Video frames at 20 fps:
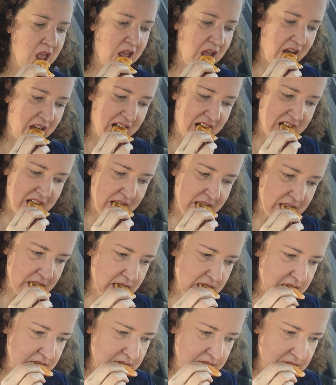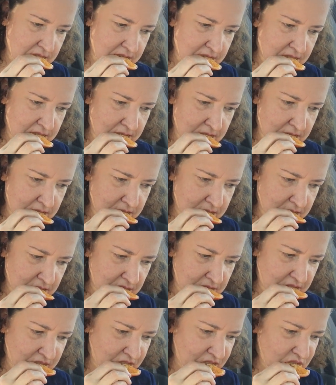
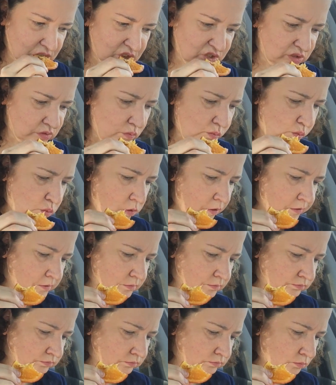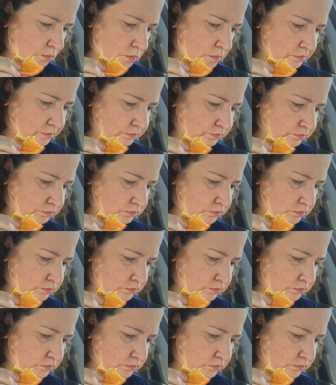(silence)